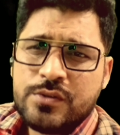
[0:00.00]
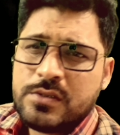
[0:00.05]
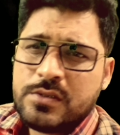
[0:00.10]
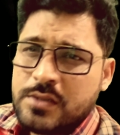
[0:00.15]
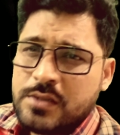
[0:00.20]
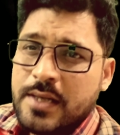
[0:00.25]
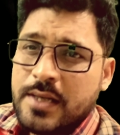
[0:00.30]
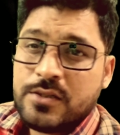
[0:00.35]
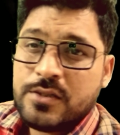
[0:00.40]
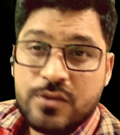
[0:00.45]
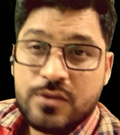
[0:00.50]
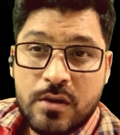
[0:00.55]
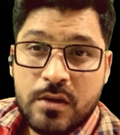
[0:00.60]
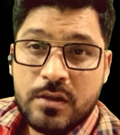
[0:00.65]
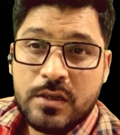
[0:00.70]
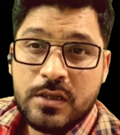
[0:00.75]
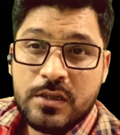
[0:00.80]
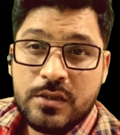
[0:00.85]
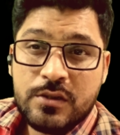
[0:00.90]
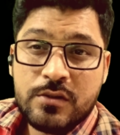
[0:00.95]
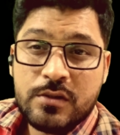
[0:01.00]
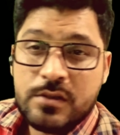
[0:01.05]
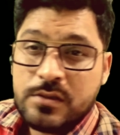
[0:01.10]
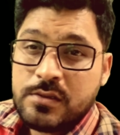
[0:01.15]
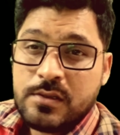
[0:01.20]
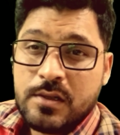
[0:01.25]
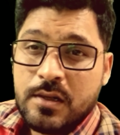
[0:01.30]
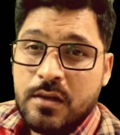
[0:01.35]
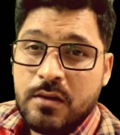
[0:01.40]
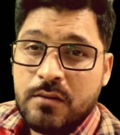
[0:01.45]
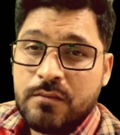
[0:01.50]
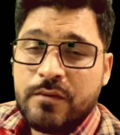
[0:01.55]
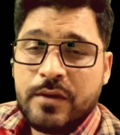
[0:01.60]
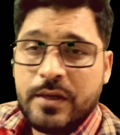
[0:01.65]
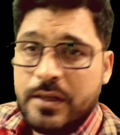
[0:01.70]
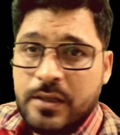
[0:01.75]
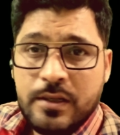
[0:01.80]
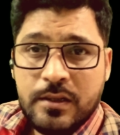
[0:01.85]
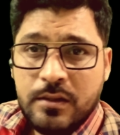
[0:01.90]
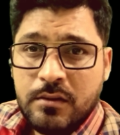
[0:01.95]
start talking to yourself
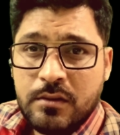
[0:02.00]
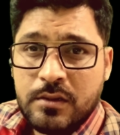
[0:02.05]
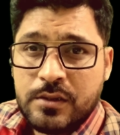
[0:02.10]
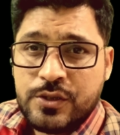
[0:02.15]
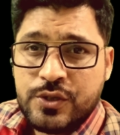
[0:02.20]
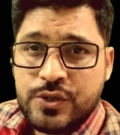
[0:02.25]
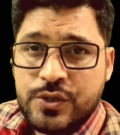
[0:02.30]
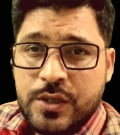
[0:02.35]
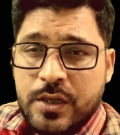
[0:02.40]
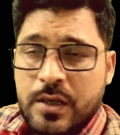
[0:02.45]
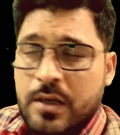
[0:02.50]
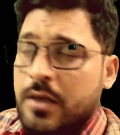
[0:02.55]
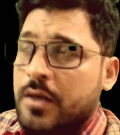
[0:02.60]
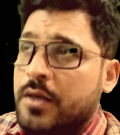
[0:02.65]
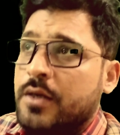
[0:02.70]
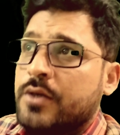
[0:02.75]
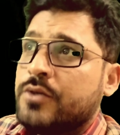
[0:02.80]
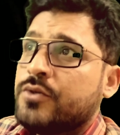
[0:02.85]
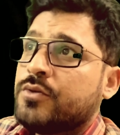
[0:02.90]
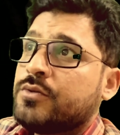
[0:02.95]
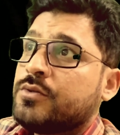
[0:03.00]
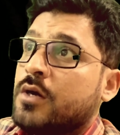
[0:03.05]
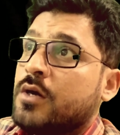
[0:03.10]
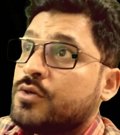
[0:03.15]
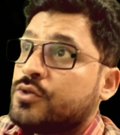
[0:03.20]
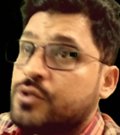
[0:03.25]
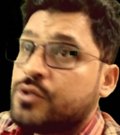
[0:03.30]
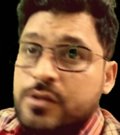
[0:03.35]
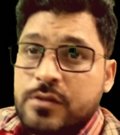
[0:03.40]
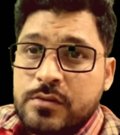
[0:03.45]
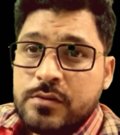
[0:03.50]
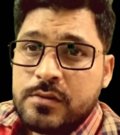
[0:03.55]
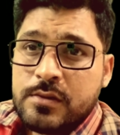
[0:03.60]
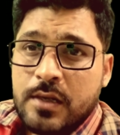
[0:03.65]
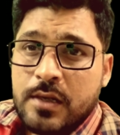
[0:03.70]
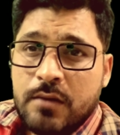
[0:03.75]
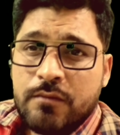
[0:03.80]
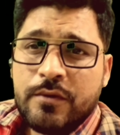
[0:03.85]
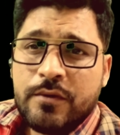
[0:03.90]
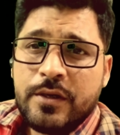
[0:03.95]
in English, to talk to
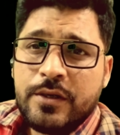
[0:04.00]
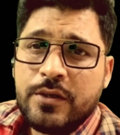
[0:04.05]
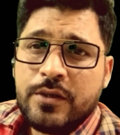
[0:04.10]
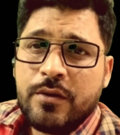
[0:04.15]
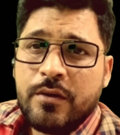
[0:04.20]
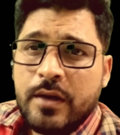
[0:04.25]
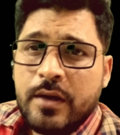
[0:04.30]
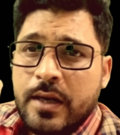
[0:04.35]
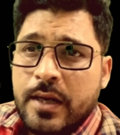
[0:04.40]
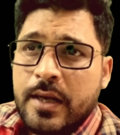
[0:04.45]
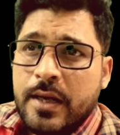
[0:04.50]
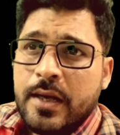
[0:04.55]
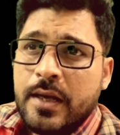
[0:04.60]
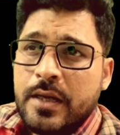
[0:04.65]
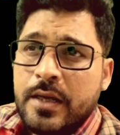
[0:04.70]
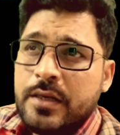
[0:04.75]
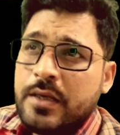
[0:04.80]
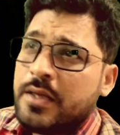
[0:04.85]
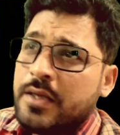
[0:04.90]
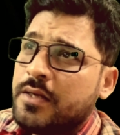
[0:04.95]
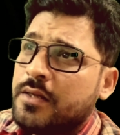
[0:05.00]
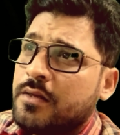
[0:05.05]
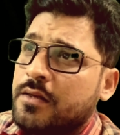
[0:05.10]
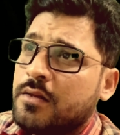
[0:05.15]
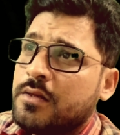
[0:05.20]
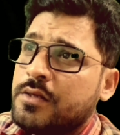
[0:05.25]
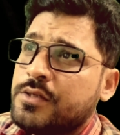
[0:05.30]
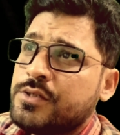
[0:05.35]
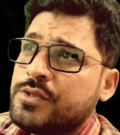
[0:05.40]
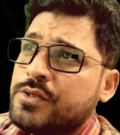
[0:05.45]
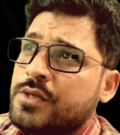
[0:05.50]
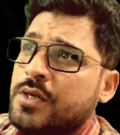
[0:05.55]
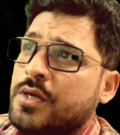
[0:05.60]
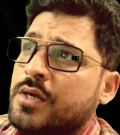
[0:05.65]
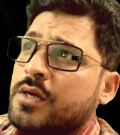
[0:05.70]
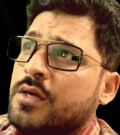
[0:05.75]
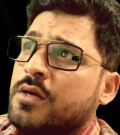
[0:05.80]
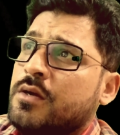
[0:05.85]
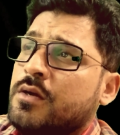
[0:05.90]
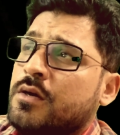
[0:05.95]
yourself in your head in English,
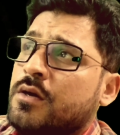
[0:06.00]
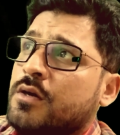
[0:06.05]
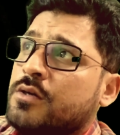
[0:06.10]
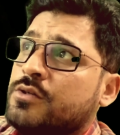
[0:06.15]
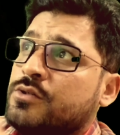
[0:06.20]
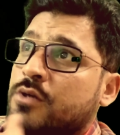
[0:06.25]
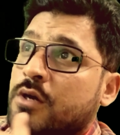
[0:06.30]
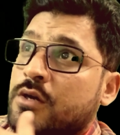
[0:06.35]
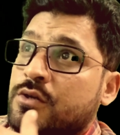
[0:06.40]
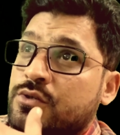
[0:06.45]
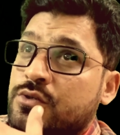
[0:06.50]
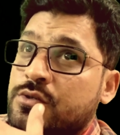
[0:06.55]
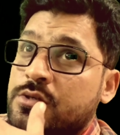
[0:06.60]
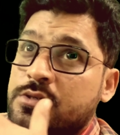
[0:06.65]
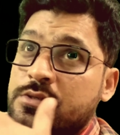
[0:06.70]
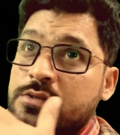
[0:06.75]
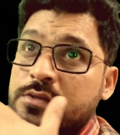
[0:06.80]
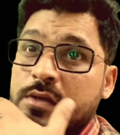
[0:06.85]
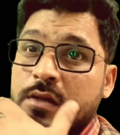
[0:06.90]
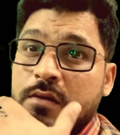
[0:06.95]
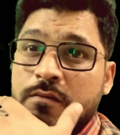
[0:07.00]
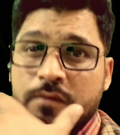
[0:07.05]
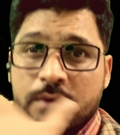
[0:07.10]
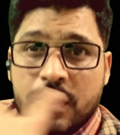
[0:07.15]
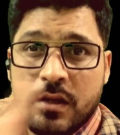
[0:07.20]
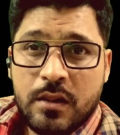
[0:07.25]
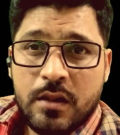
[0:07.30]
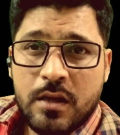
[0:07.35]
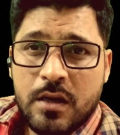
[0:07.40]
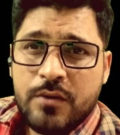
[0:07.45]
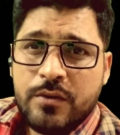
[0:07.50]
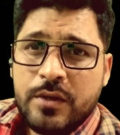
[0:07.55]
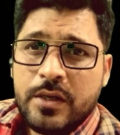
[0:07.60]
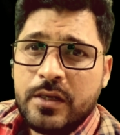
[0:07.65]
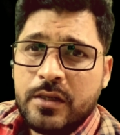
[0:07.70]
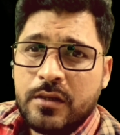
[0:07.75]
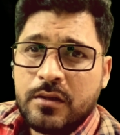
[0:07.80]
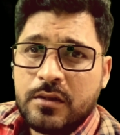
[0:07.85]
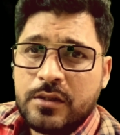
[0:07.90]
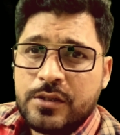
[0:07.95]
or talk to yourself aloud
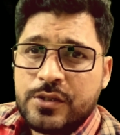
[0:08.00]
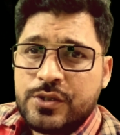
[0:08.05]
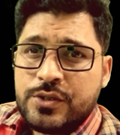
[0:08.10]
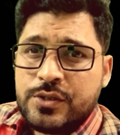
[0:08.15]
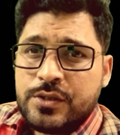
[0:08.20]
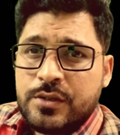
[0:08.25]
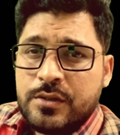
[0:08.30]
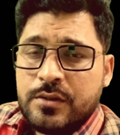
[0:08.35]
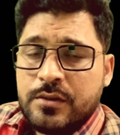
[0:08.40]
in English.